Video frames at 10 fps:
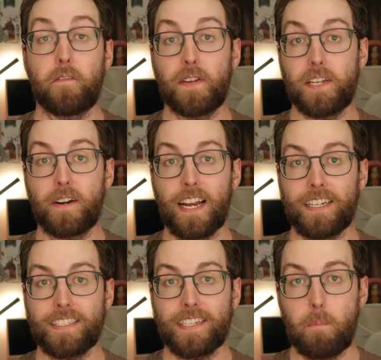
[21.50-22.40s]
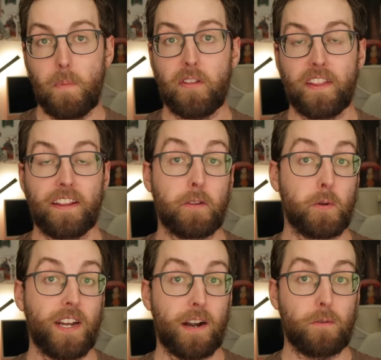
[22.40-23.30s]
a video class, more than
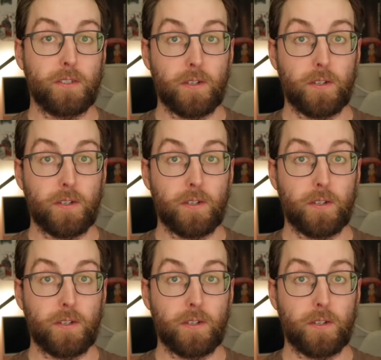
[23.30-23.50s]
3 hours